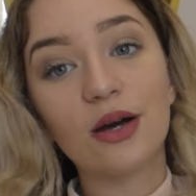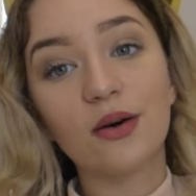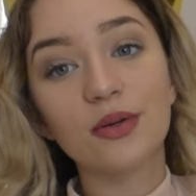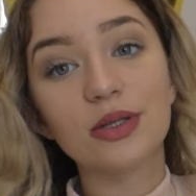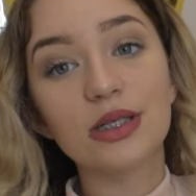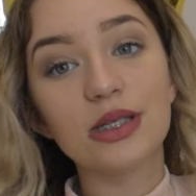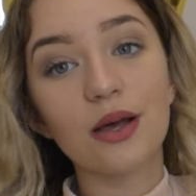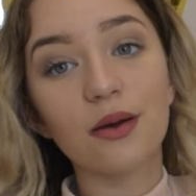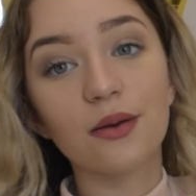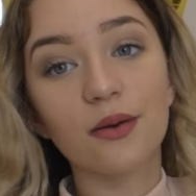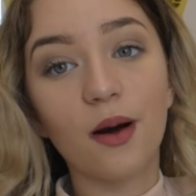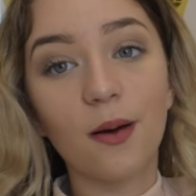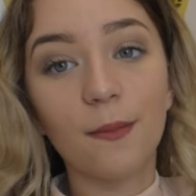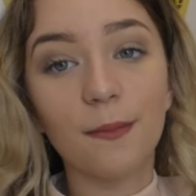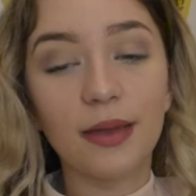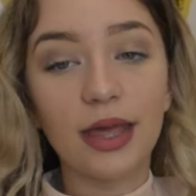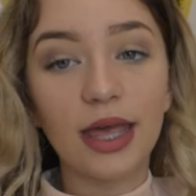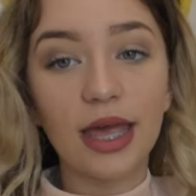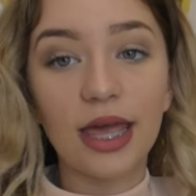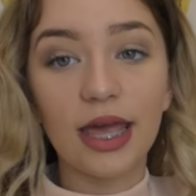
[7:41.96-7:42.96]
It also got
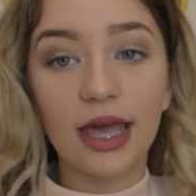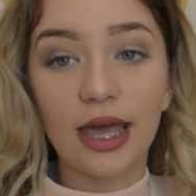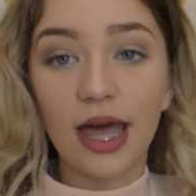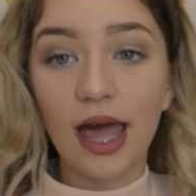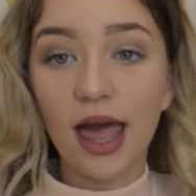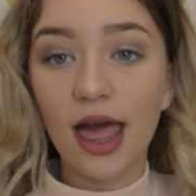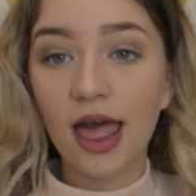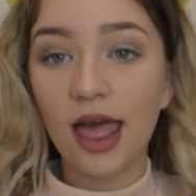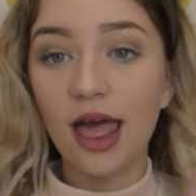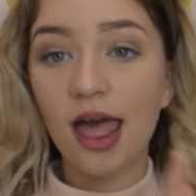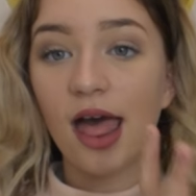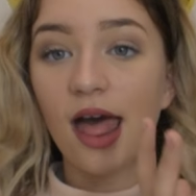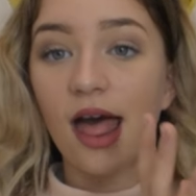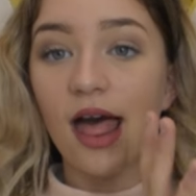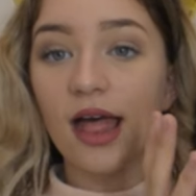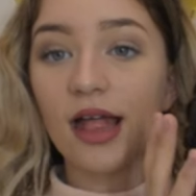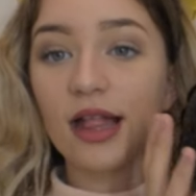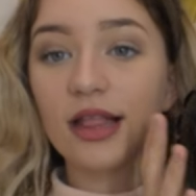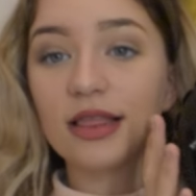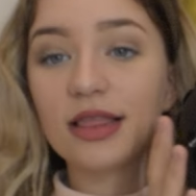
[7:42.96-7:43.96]
me
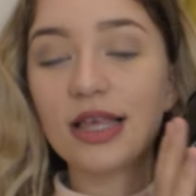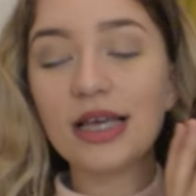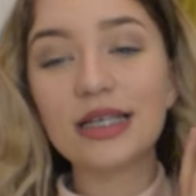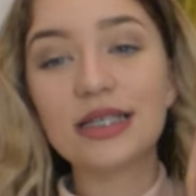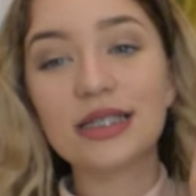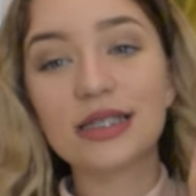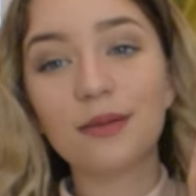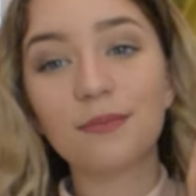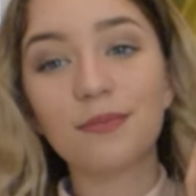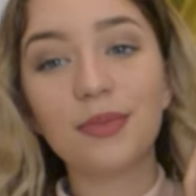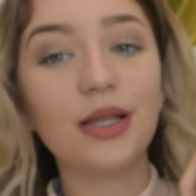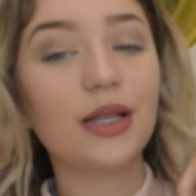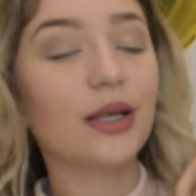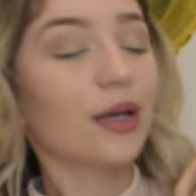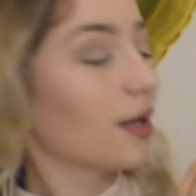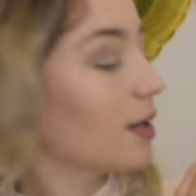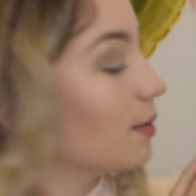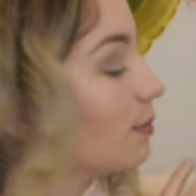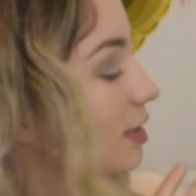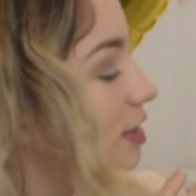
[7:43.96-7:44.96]
this
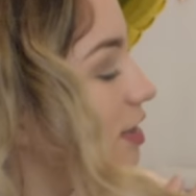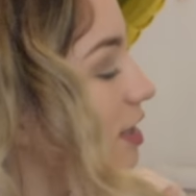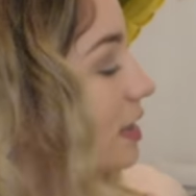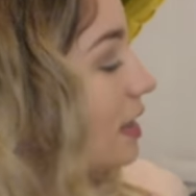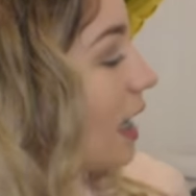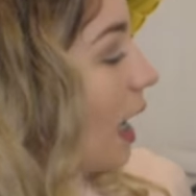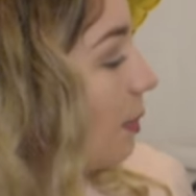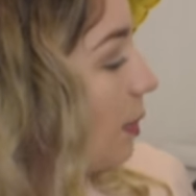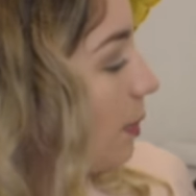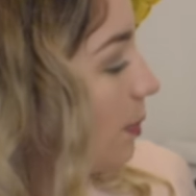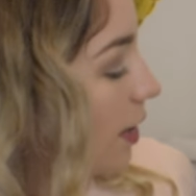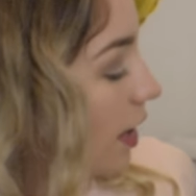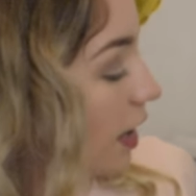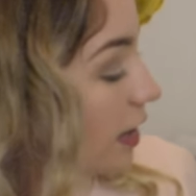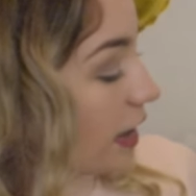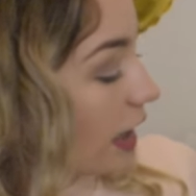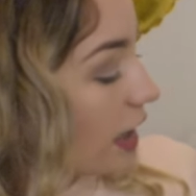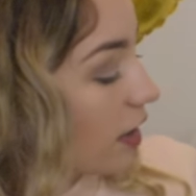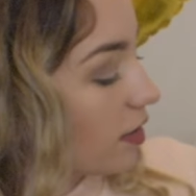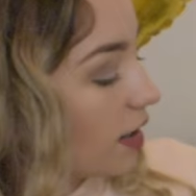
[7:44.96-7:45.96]
balloon which says Happy
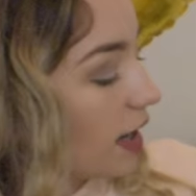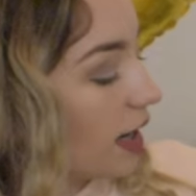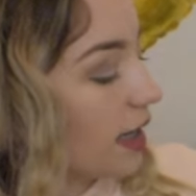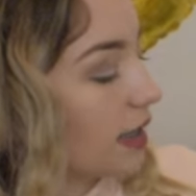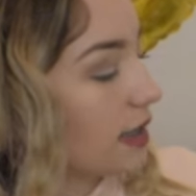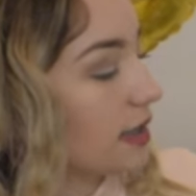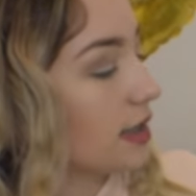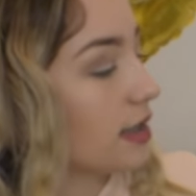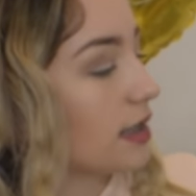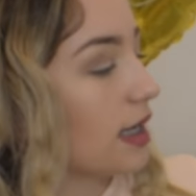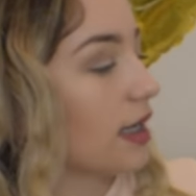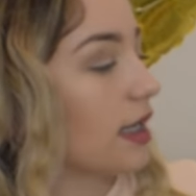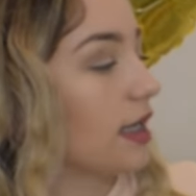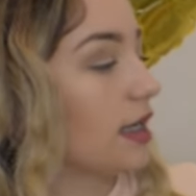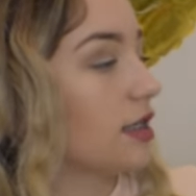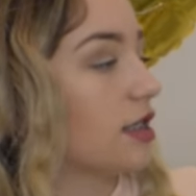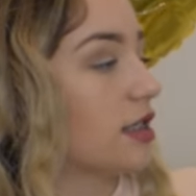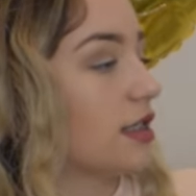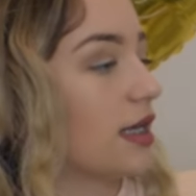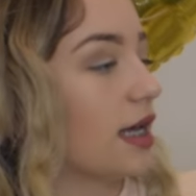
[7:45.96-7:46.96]
Birthday Grace and
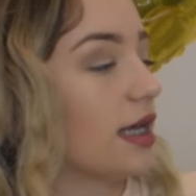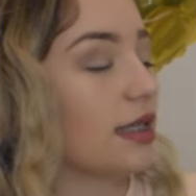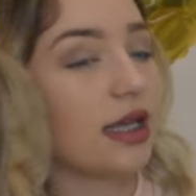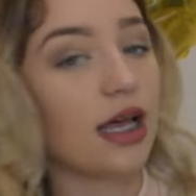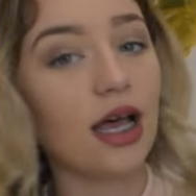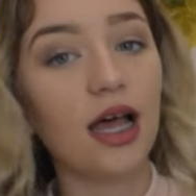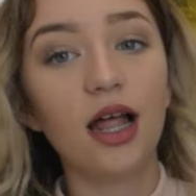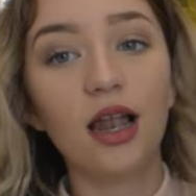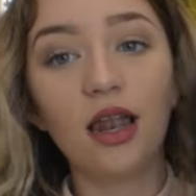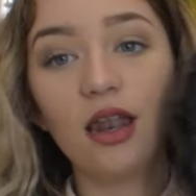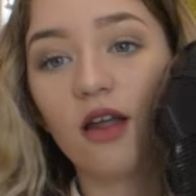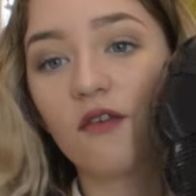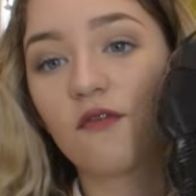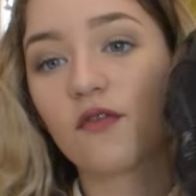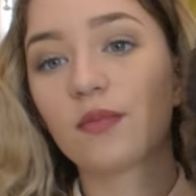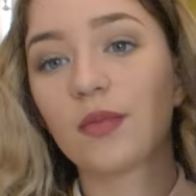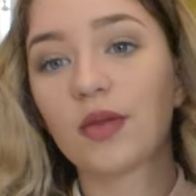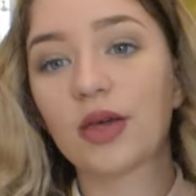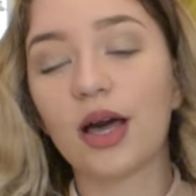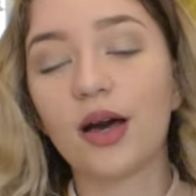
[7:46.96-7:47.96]
it just says Love
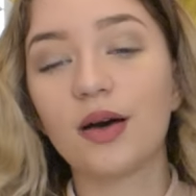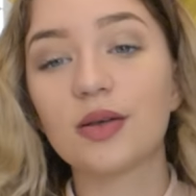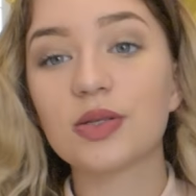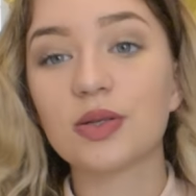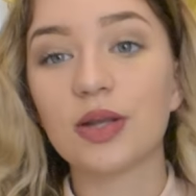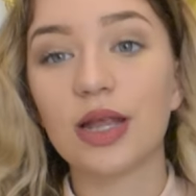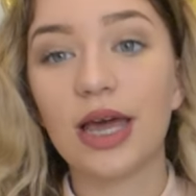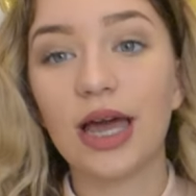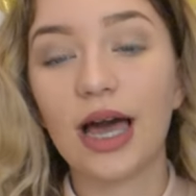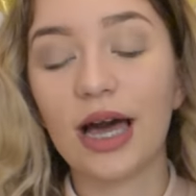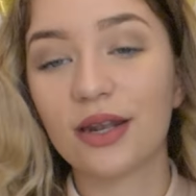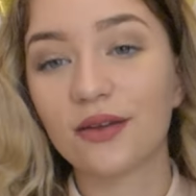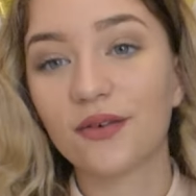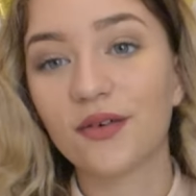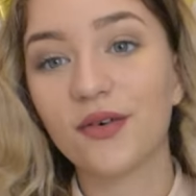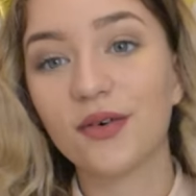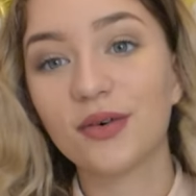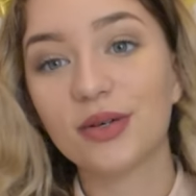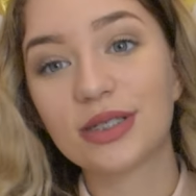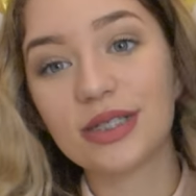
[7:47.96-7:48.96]
from the Girls on it. And of
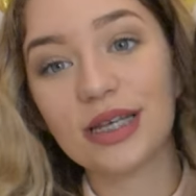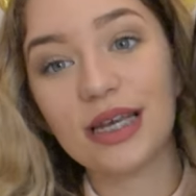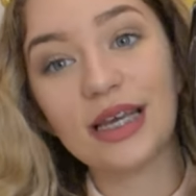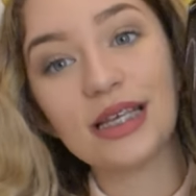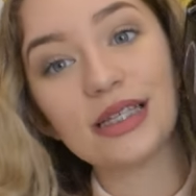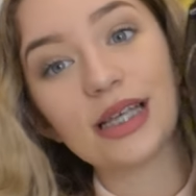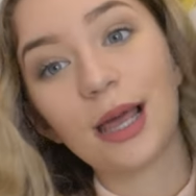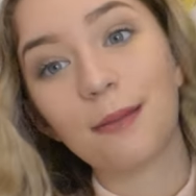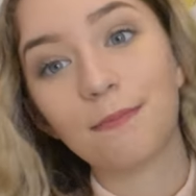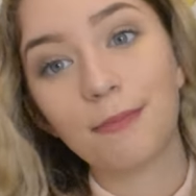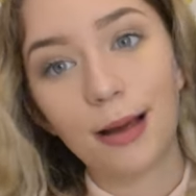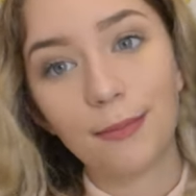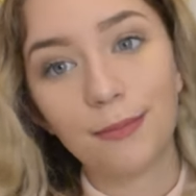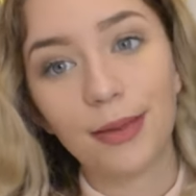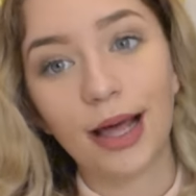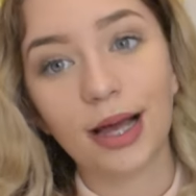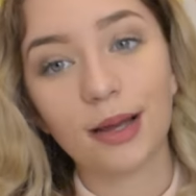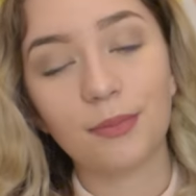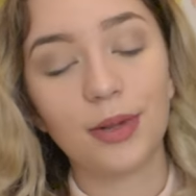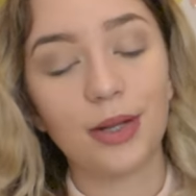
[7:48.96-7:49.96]
course it is a matte
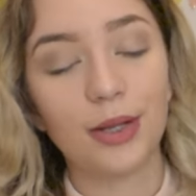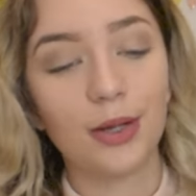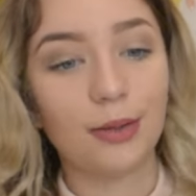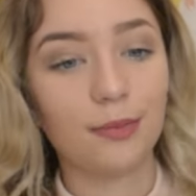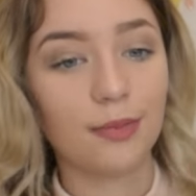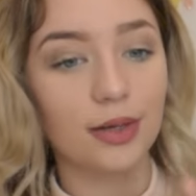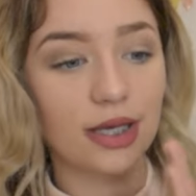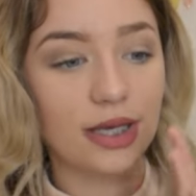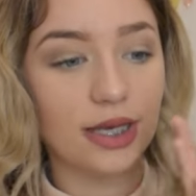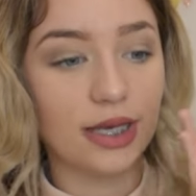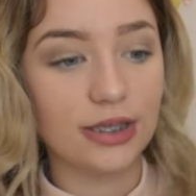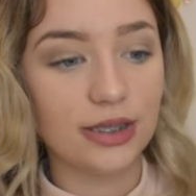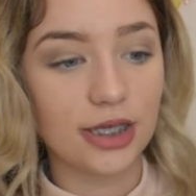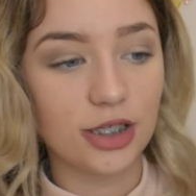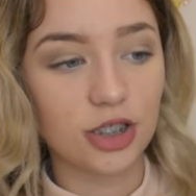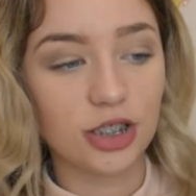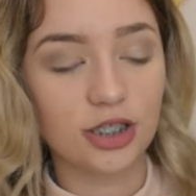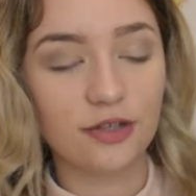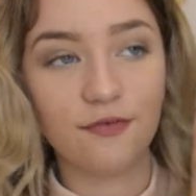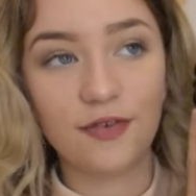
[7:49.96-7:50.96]
black balloon because that
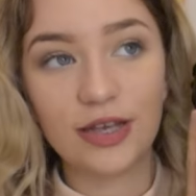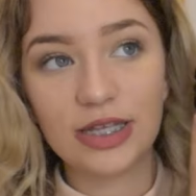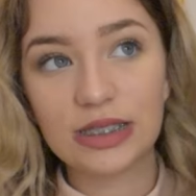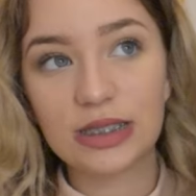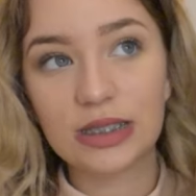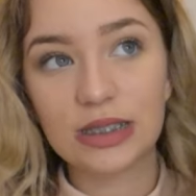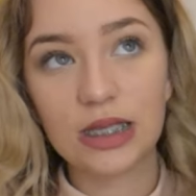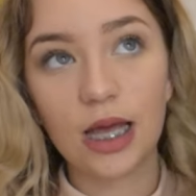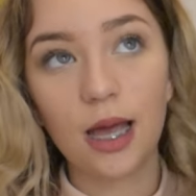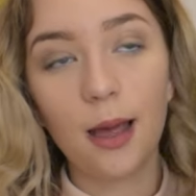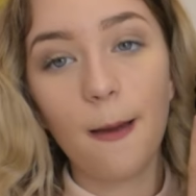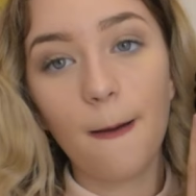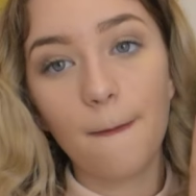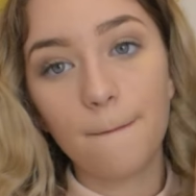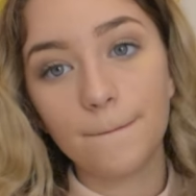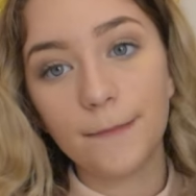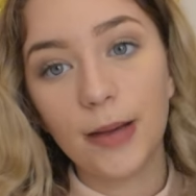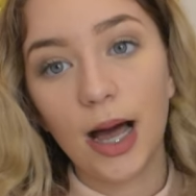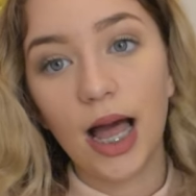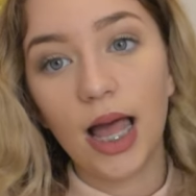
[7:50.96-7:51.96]
just fits
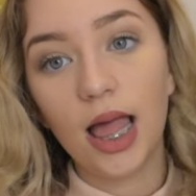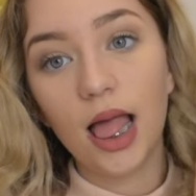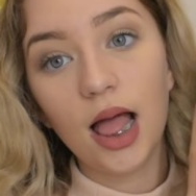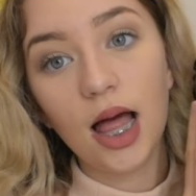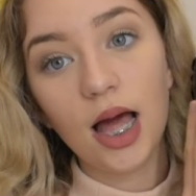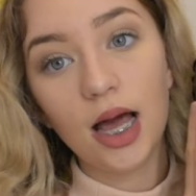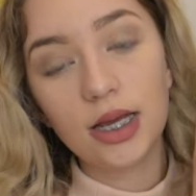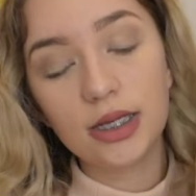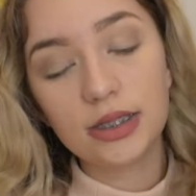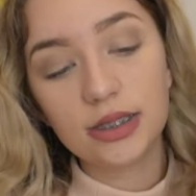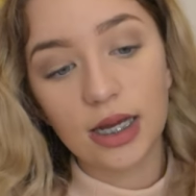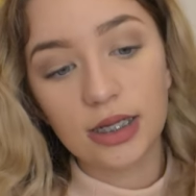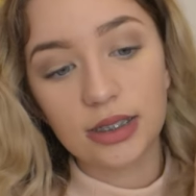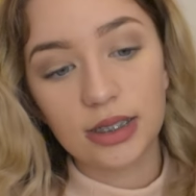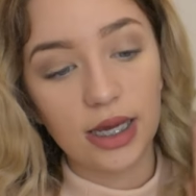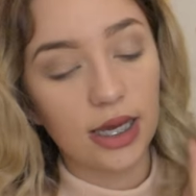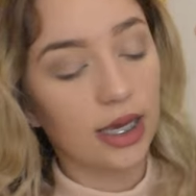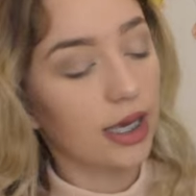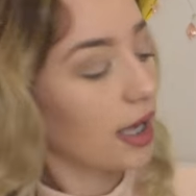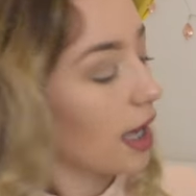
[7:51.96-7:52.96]
my
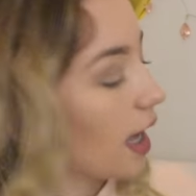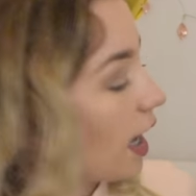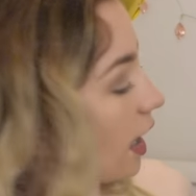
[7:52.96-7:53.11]
aesthetic